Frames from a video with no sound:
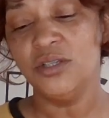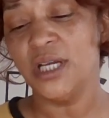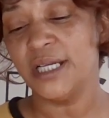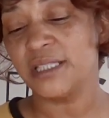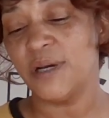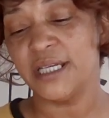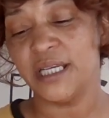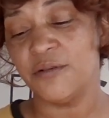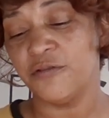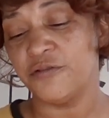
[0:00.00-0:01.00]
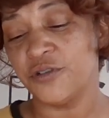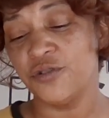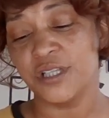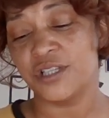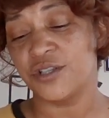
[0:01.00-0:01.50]
You got somebody that
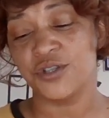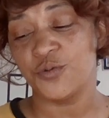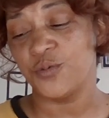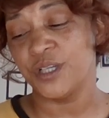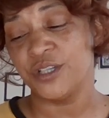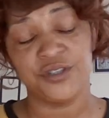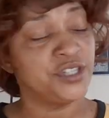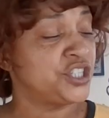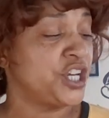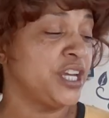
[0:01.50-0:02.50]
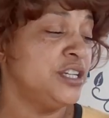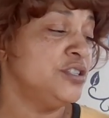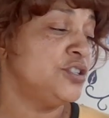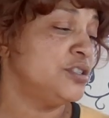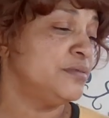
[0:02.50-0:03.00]
refuses to surrender to
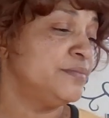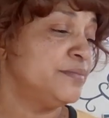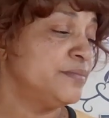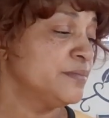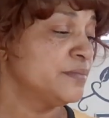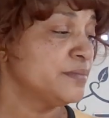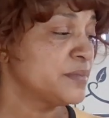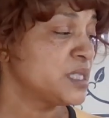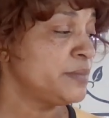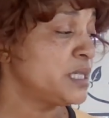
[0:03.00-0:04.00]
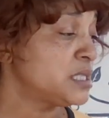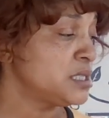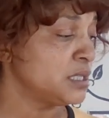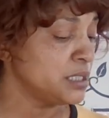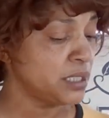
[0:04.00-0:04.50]
change. Somebody
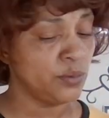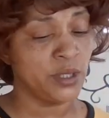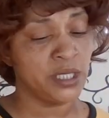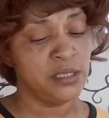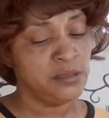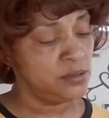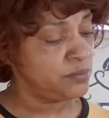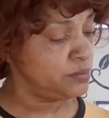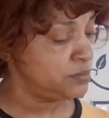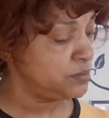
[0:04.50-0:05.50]
stuck in their ways.